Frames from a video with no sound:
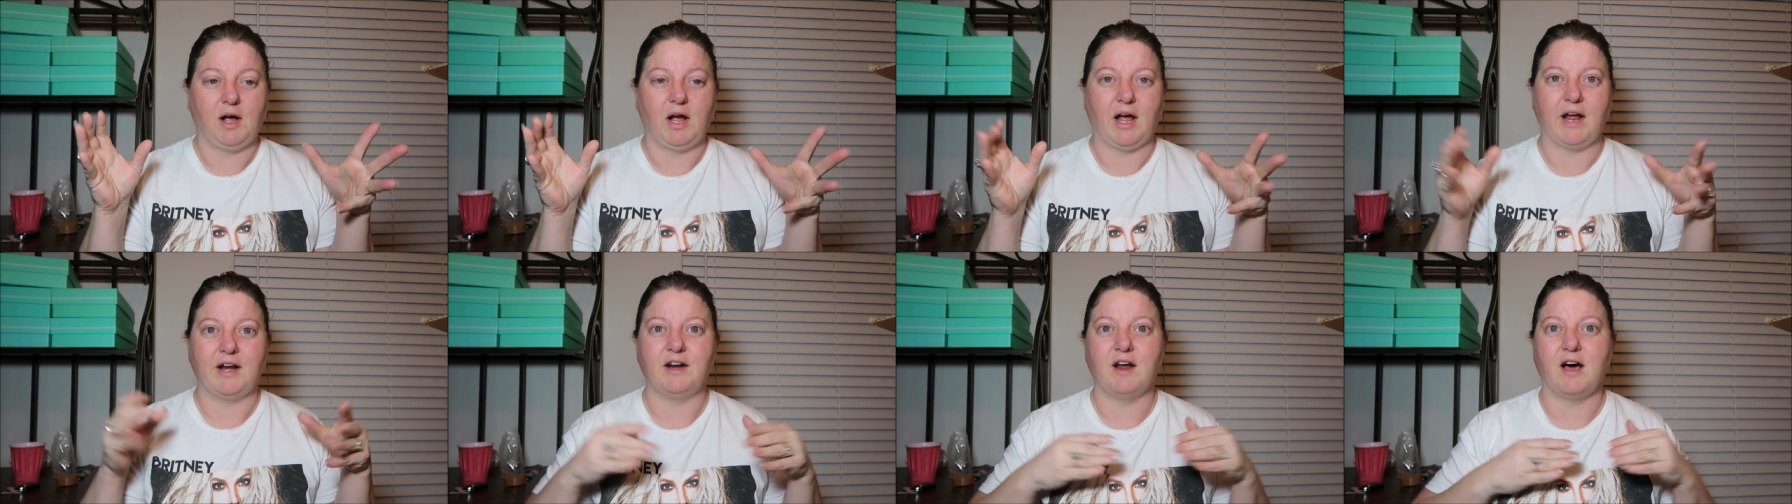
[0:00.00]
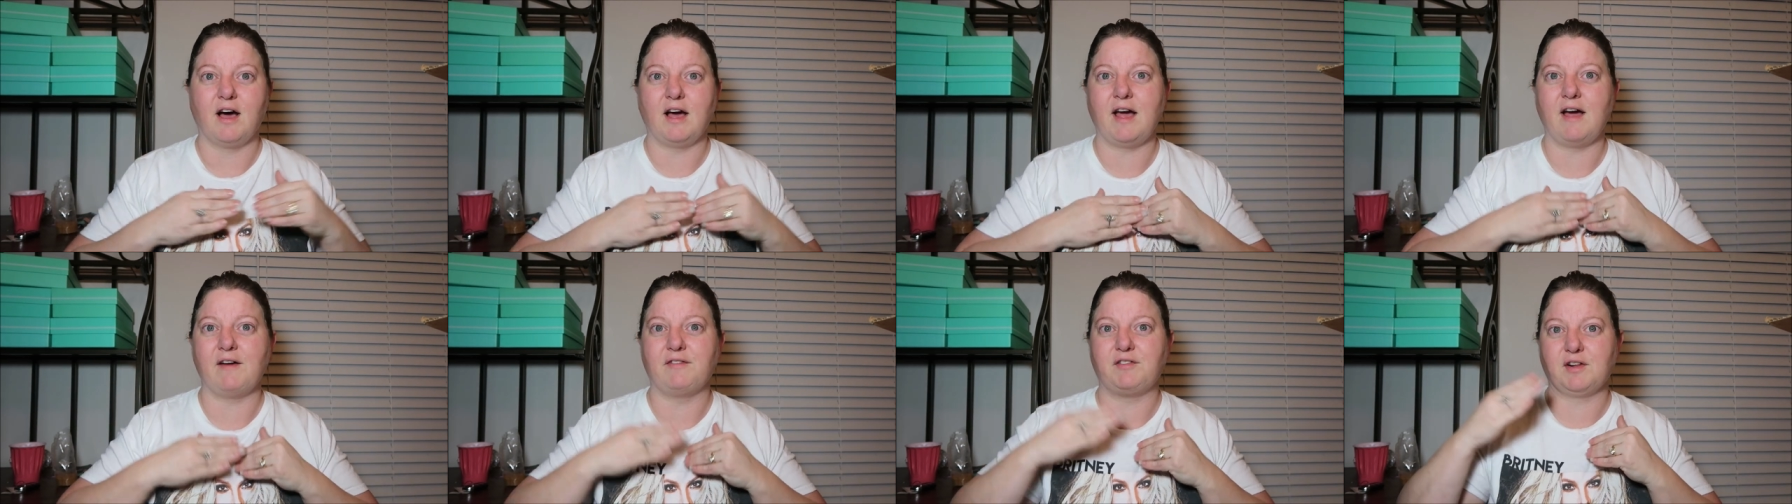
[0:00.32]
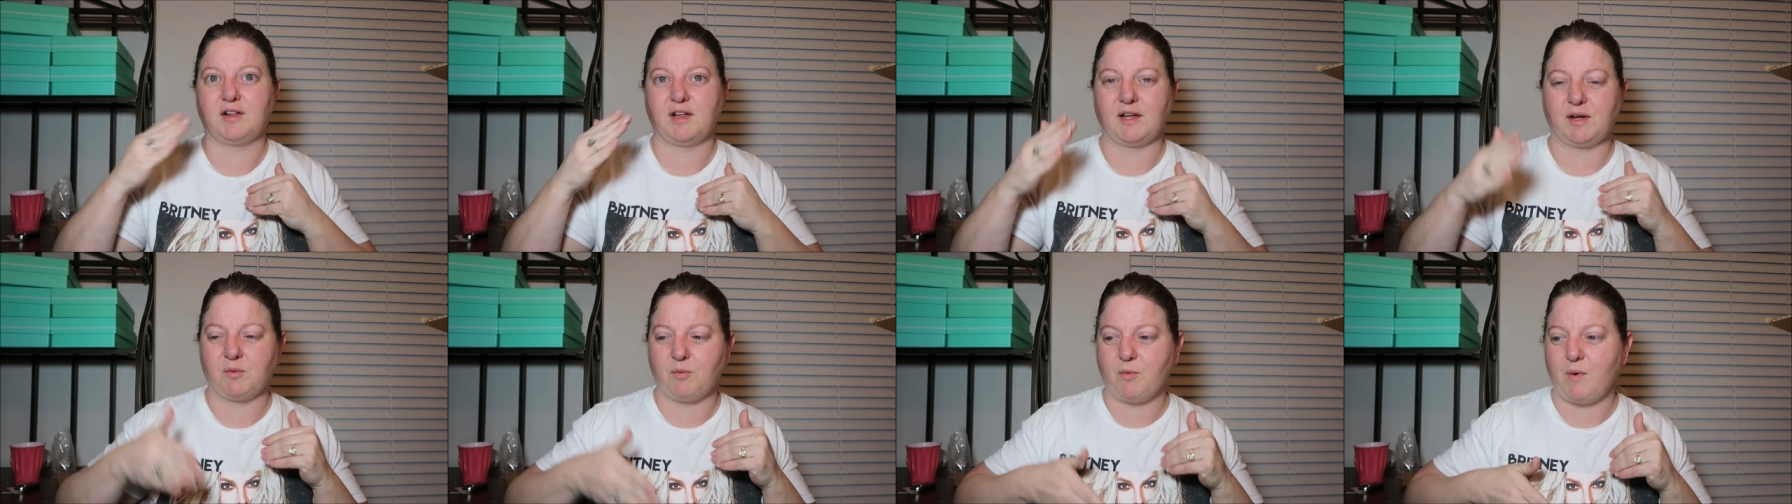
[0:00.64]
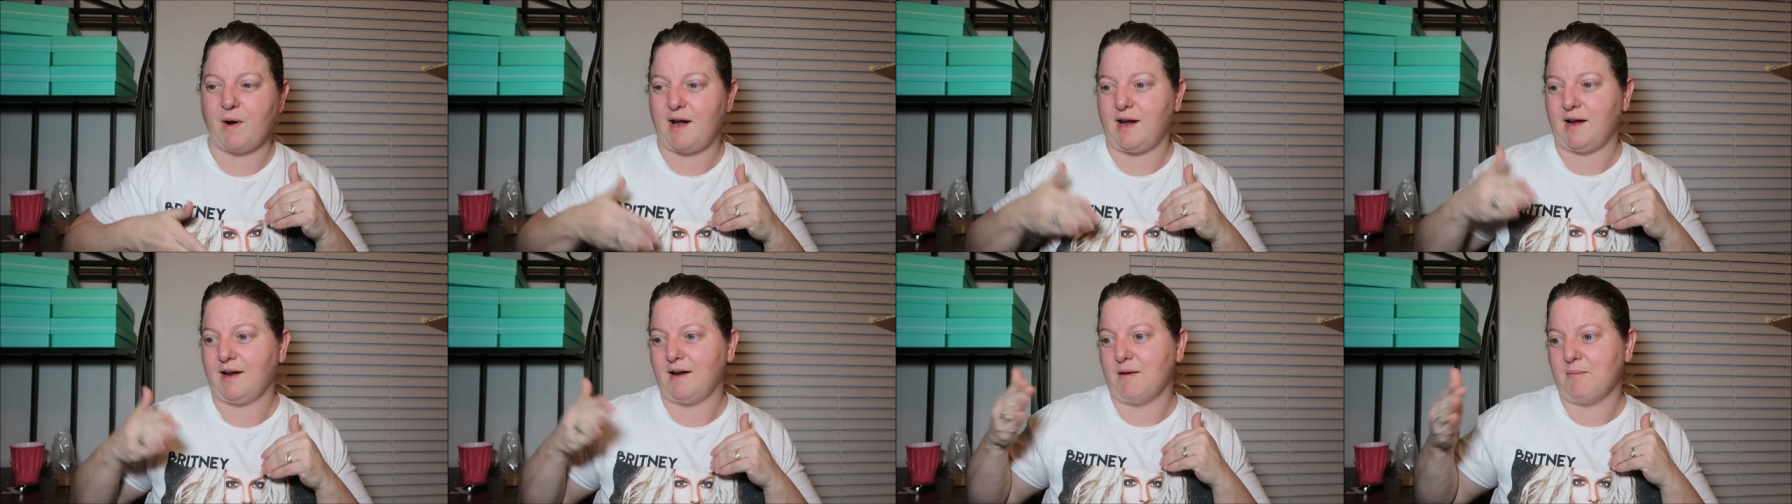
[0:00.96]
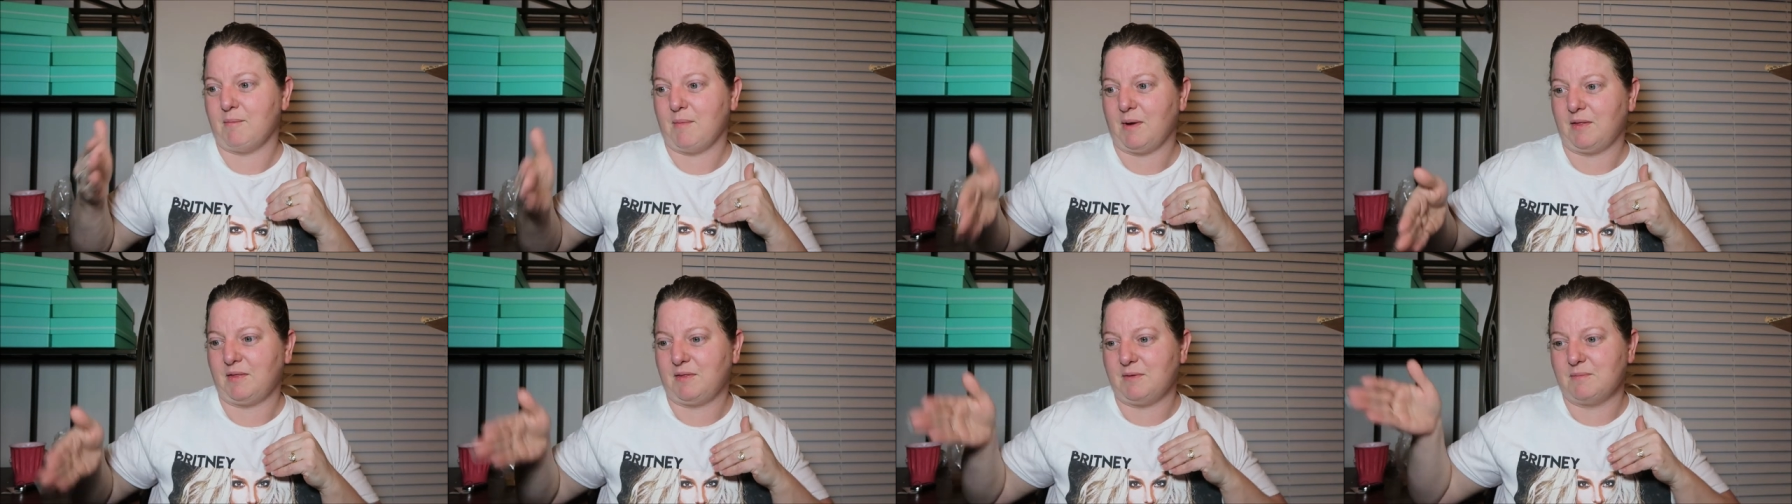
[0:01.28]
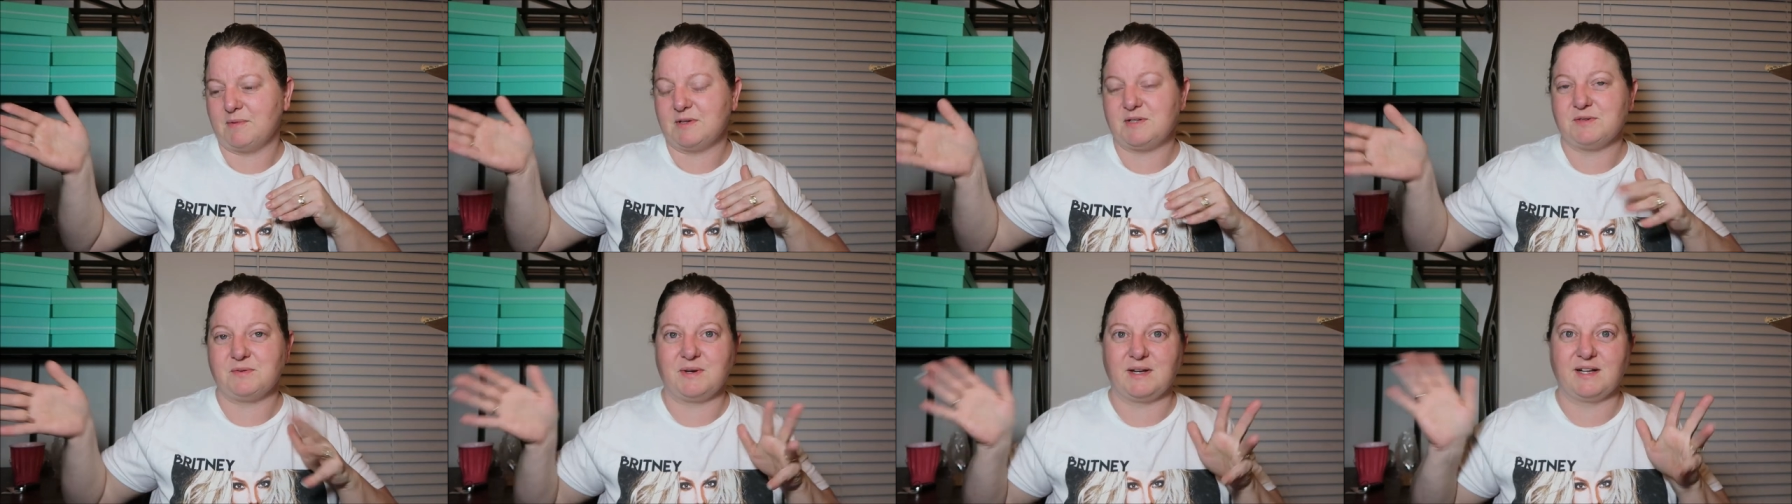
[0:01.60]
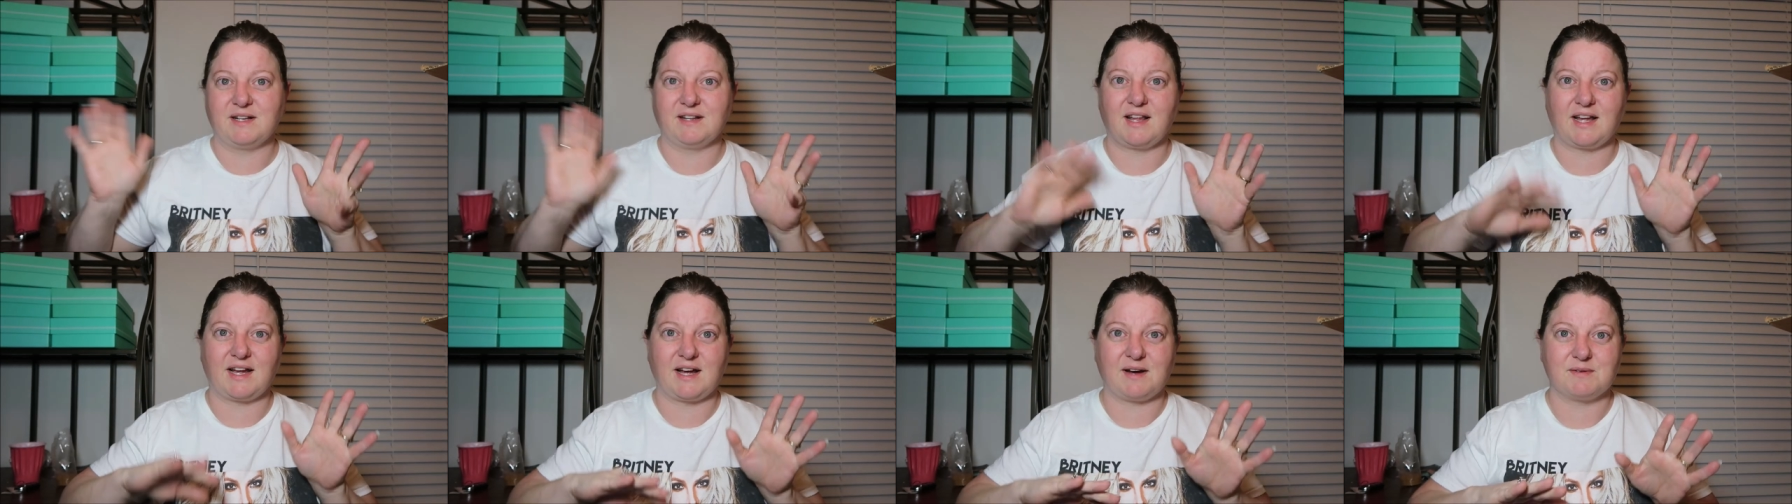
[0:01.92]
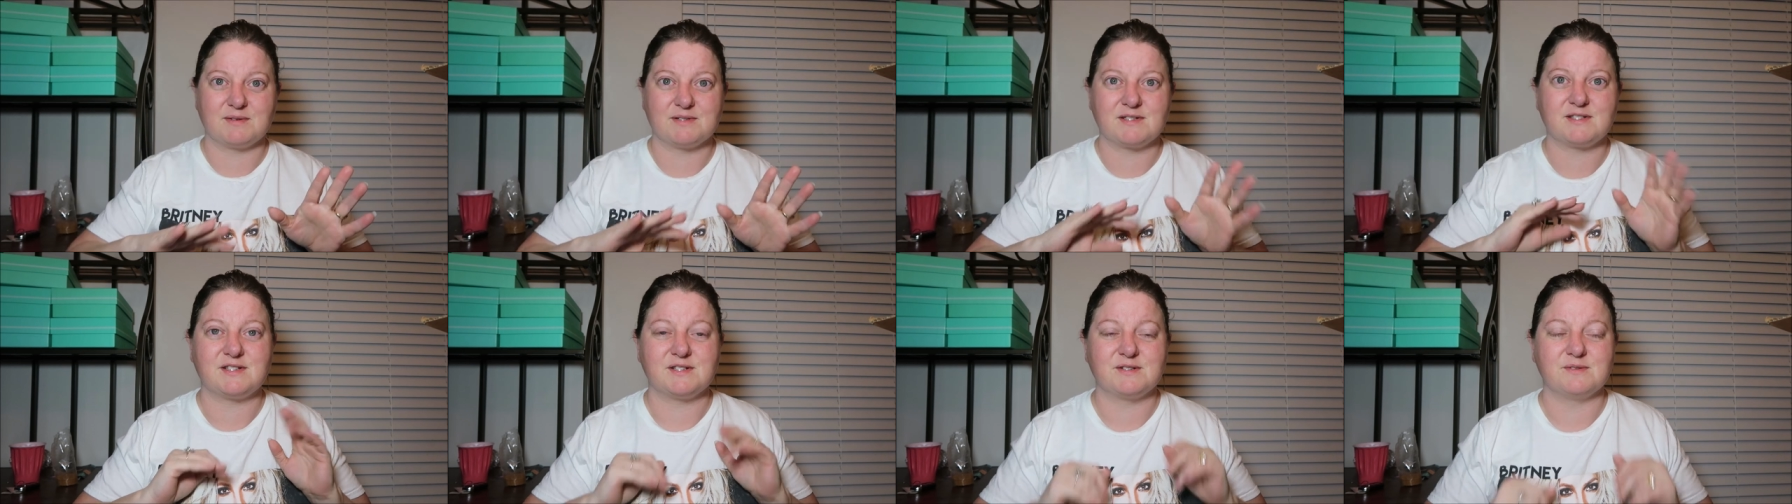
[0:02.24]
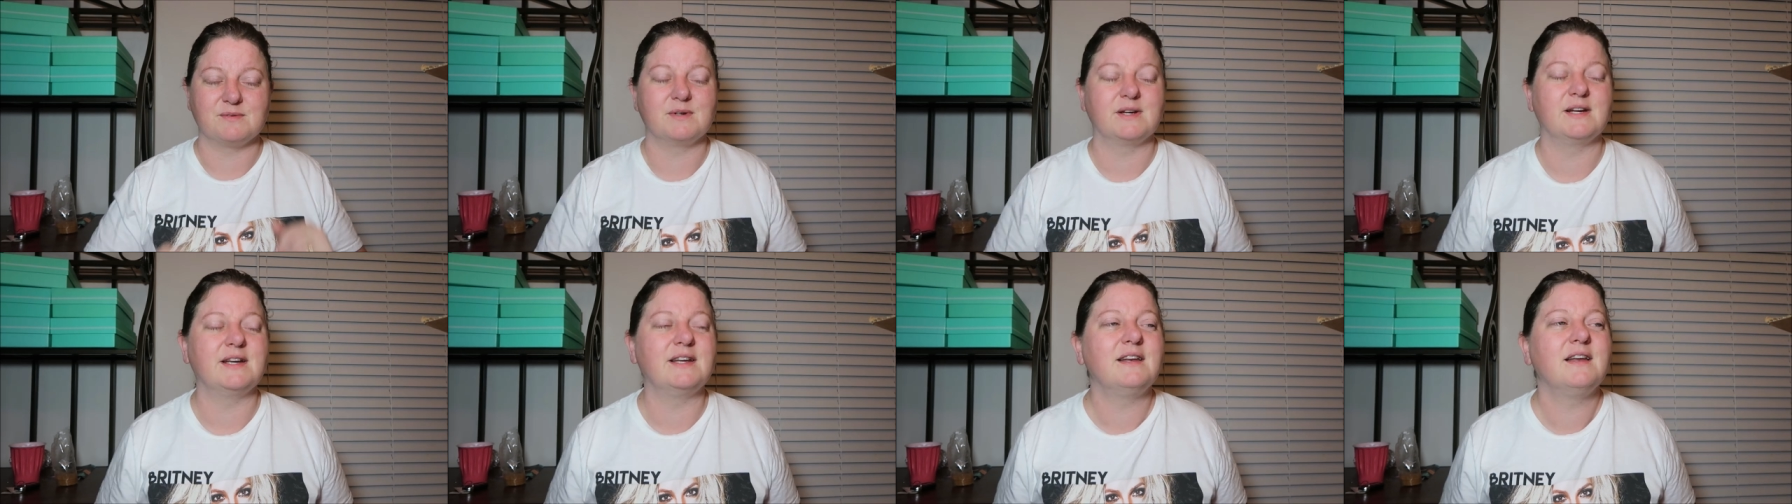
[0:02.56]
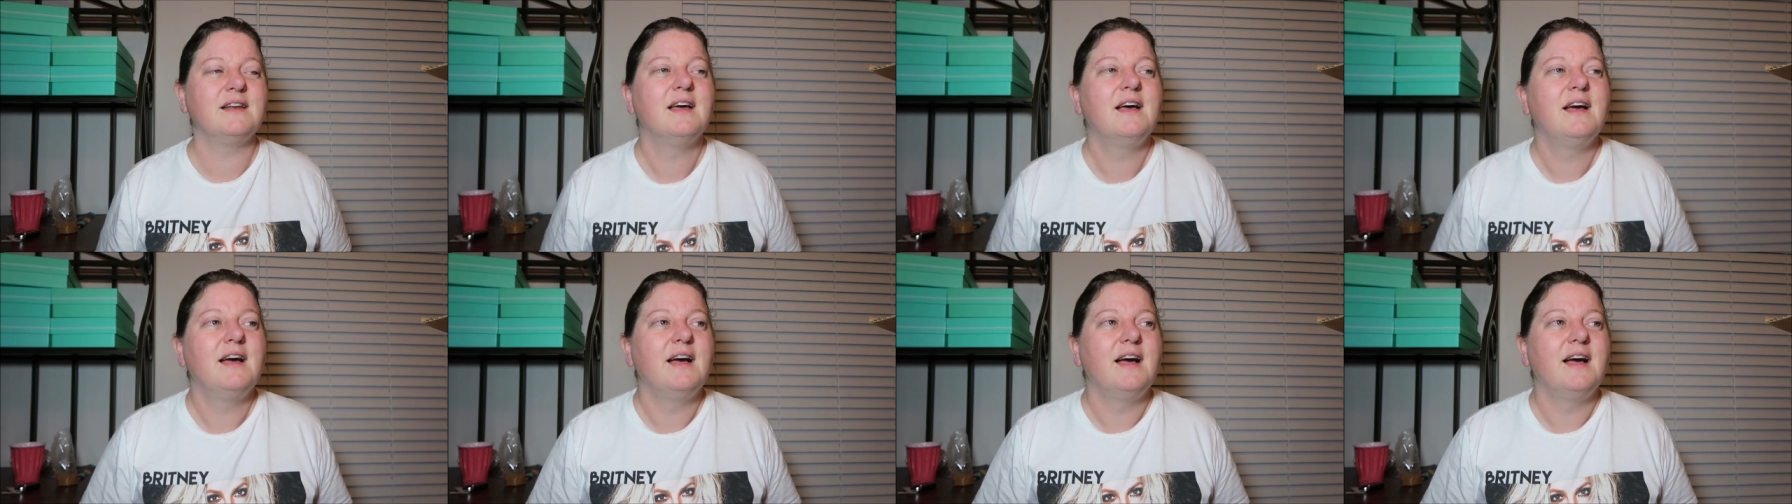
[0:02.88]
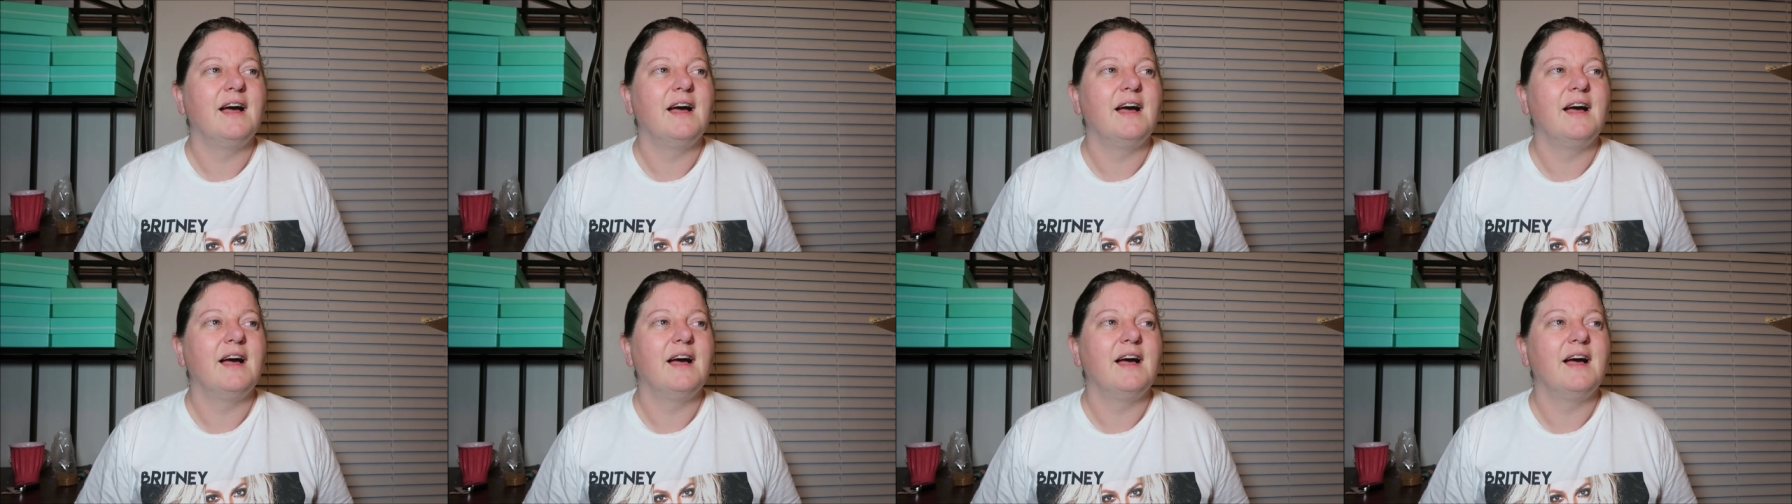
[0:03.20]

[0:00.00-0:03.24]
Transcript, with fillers: and not have to like wait a month in between like I was doing.